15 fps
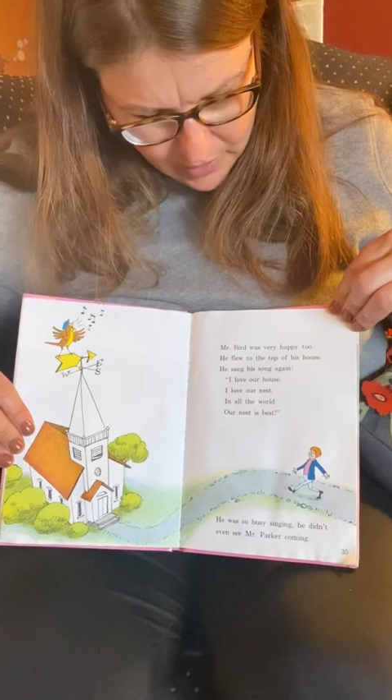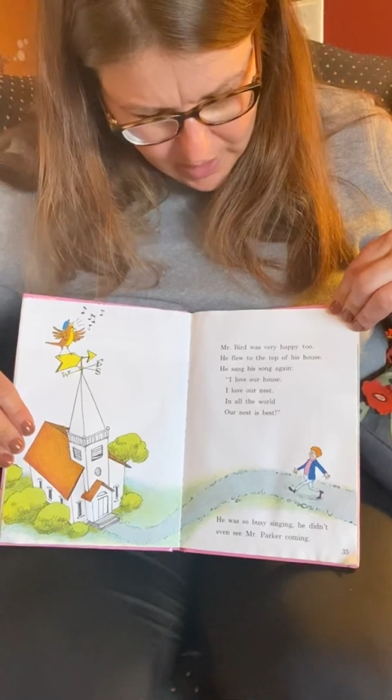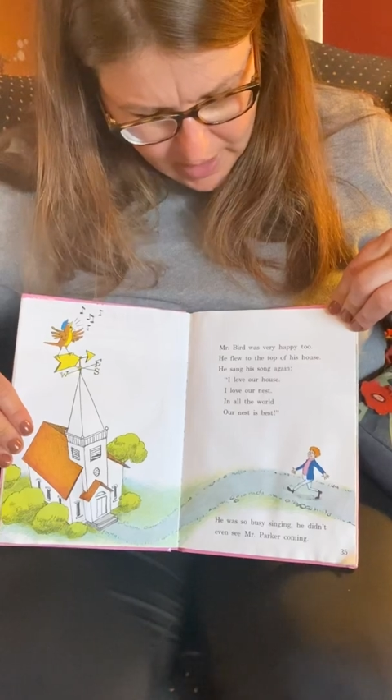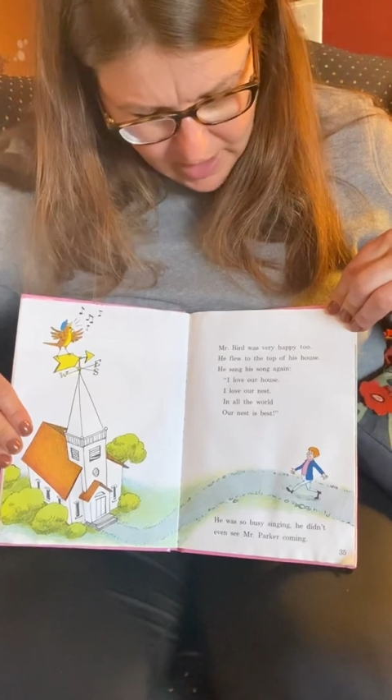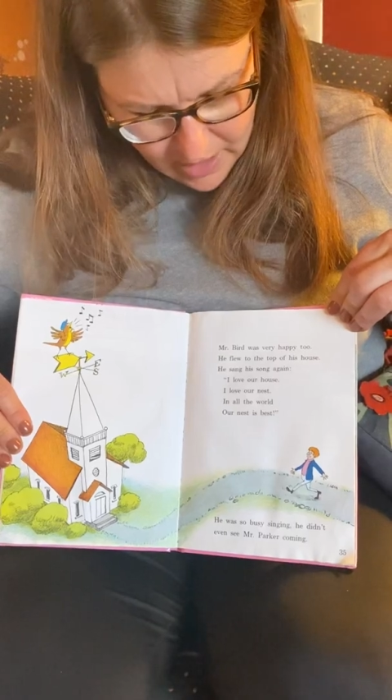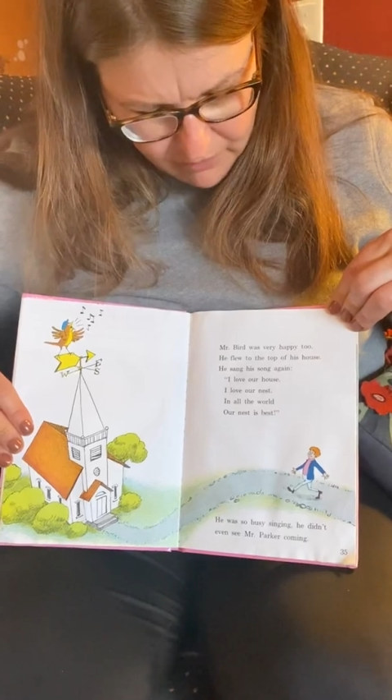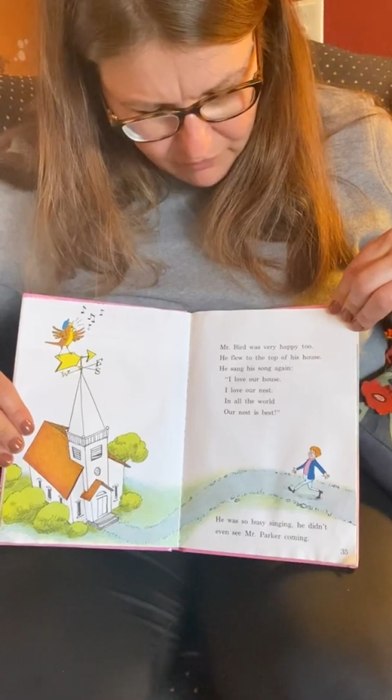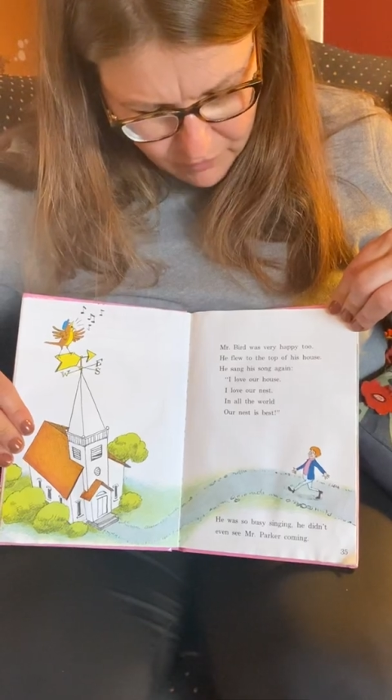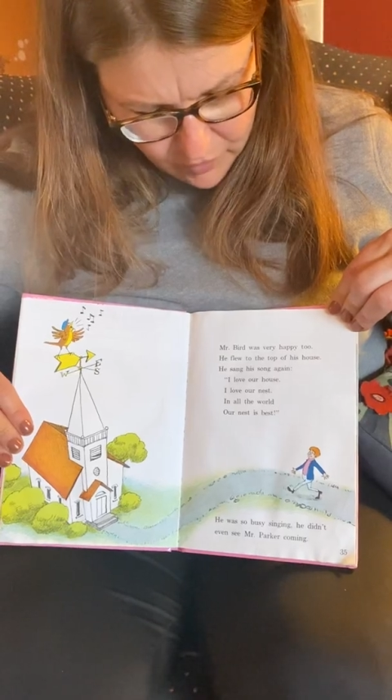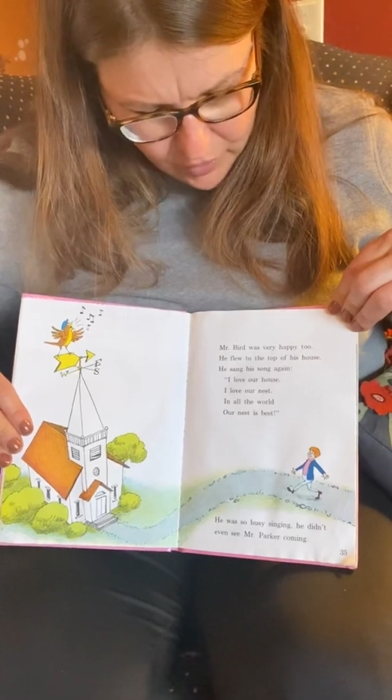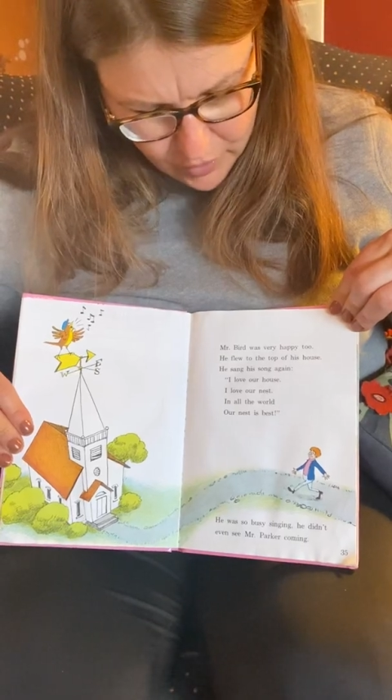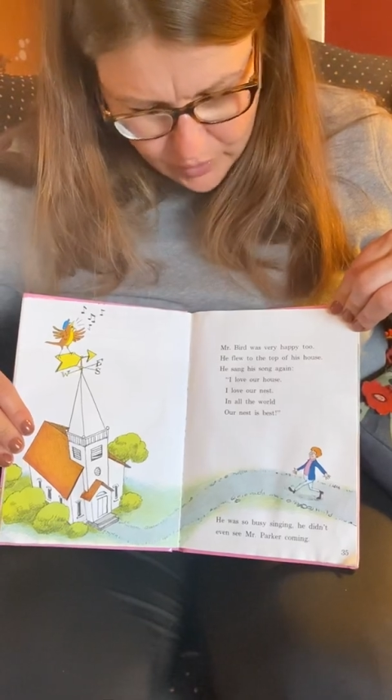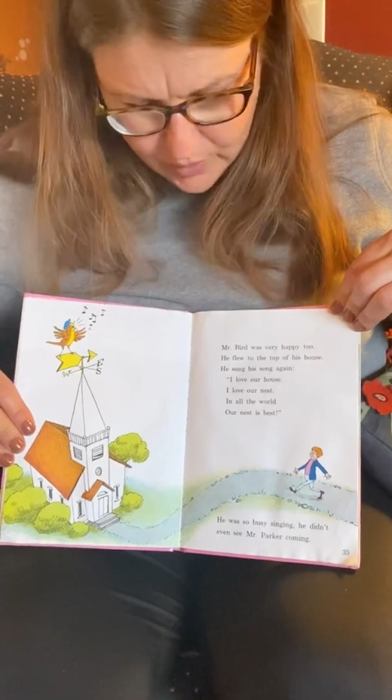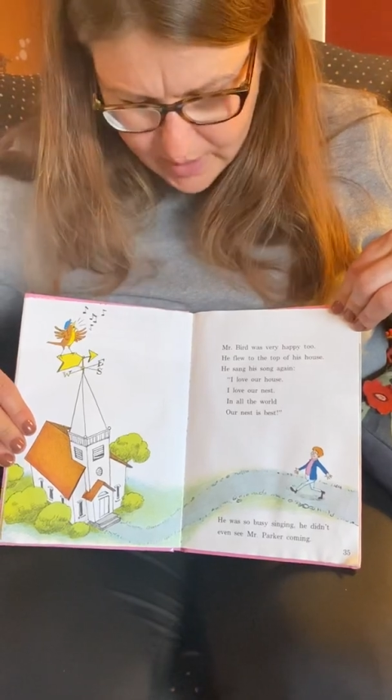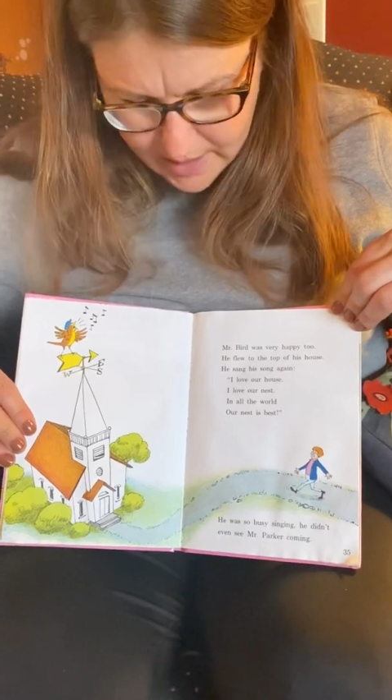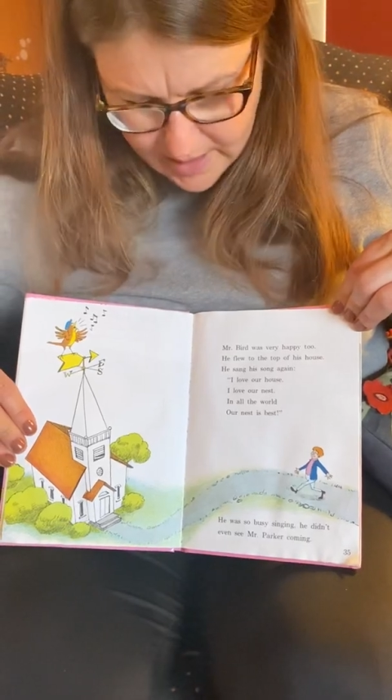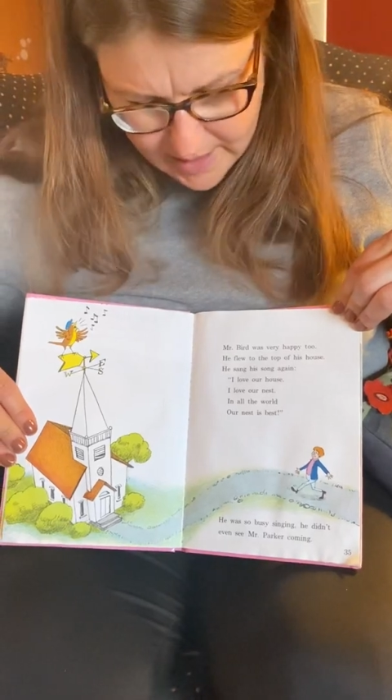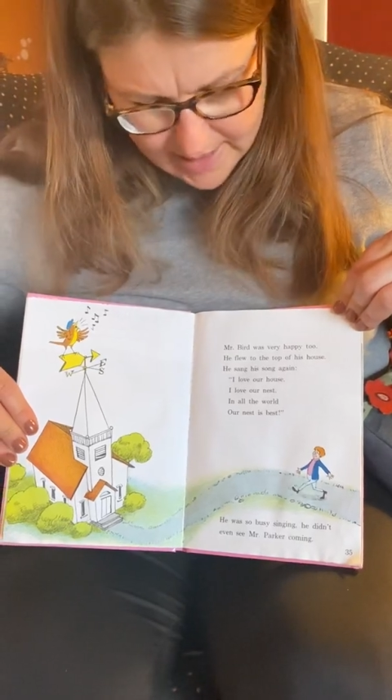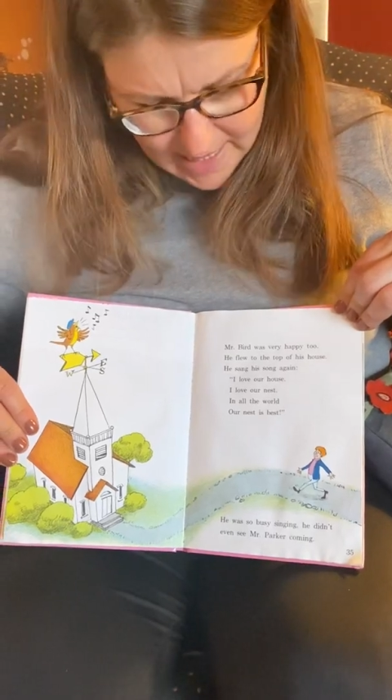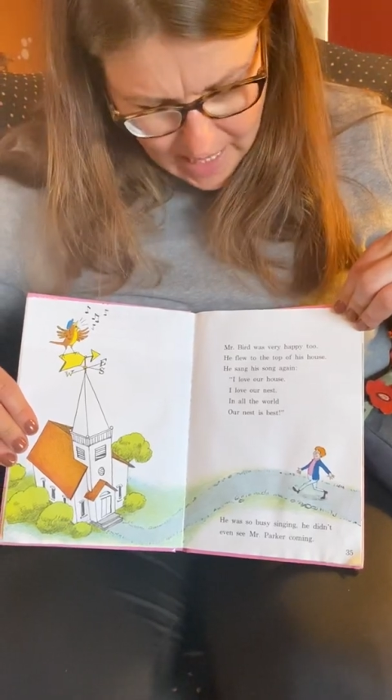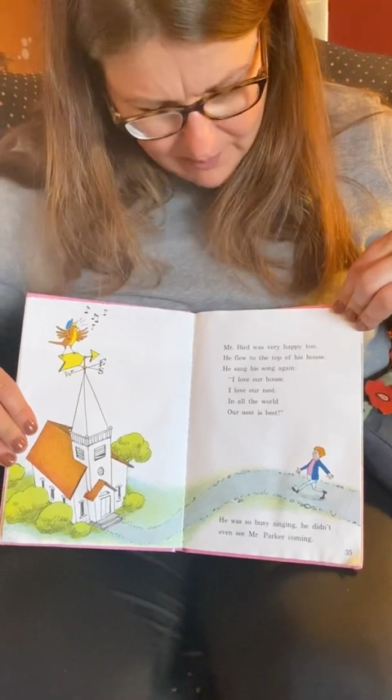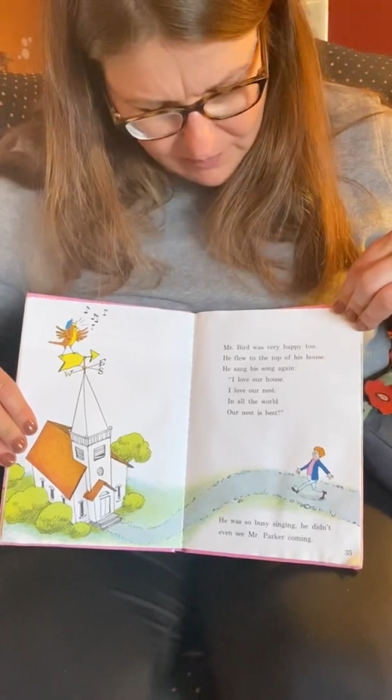He flew to the
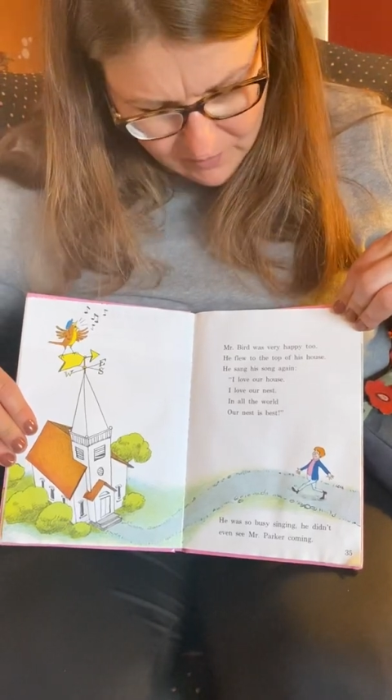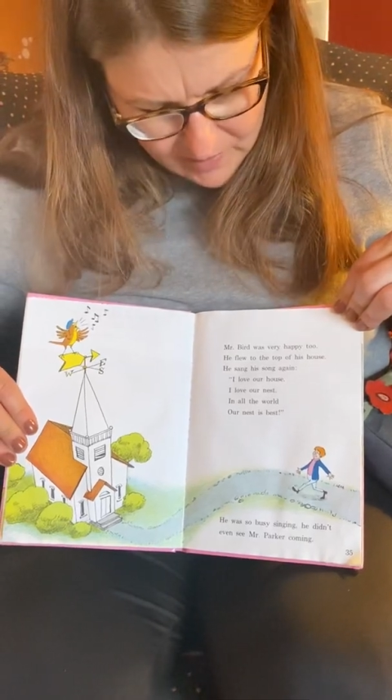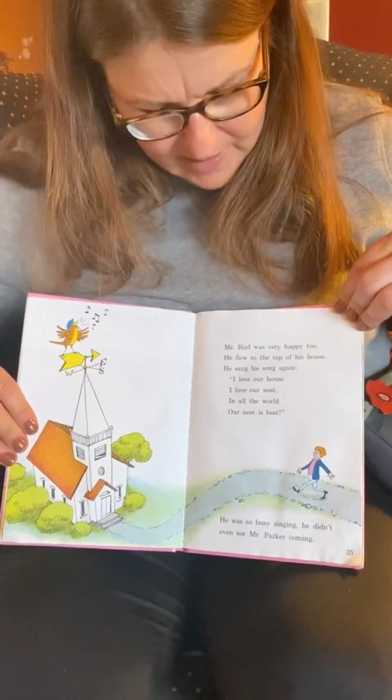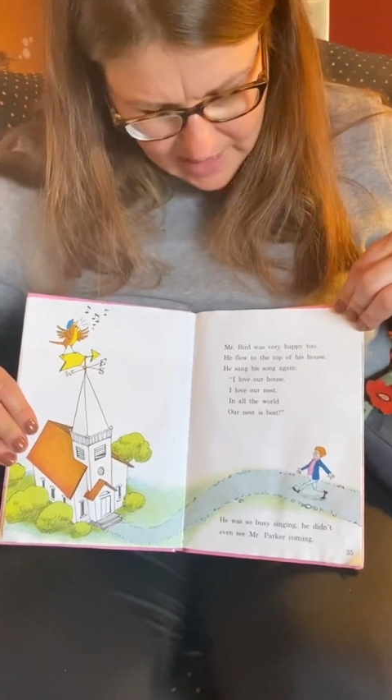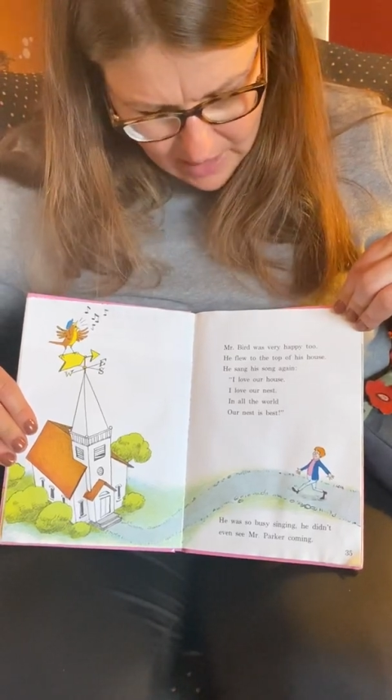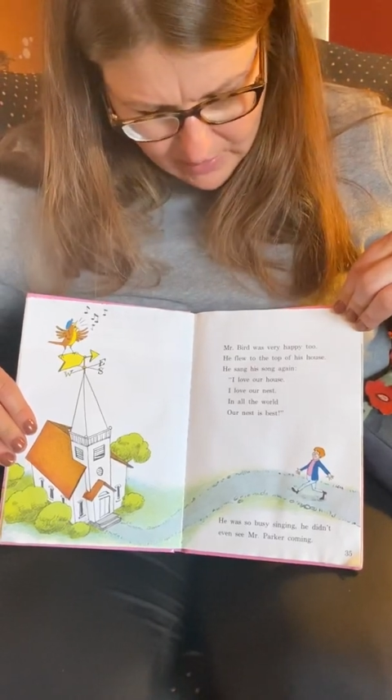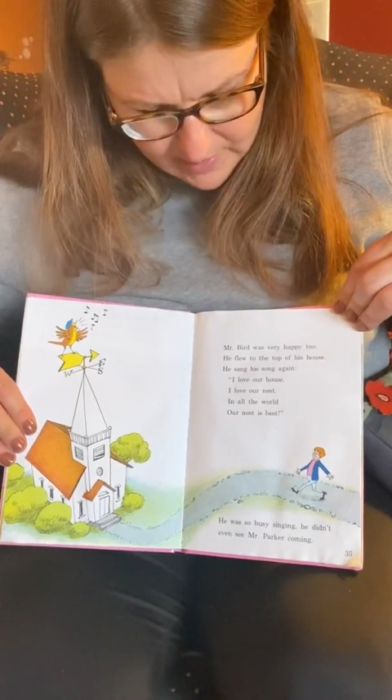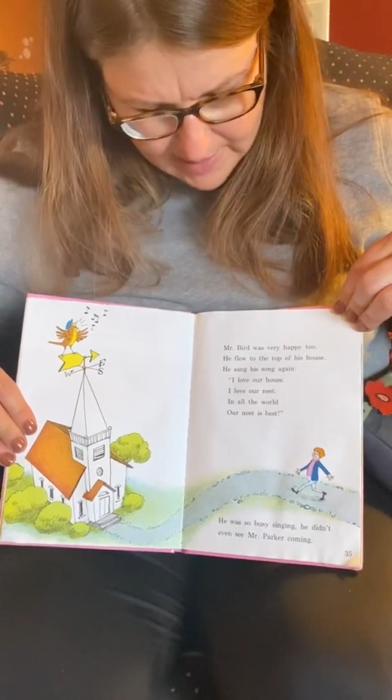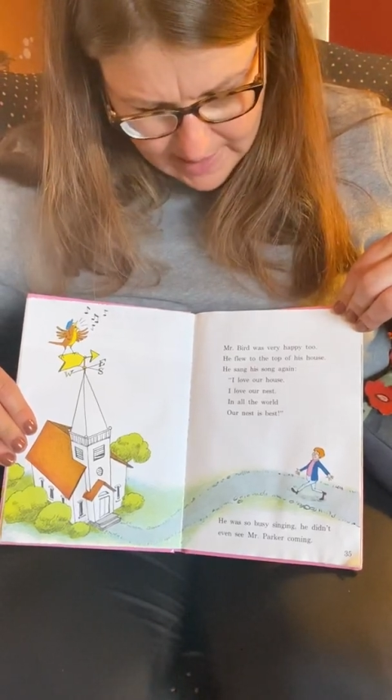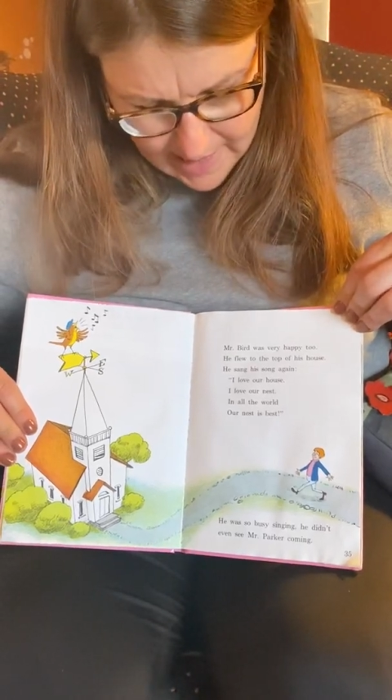top of his house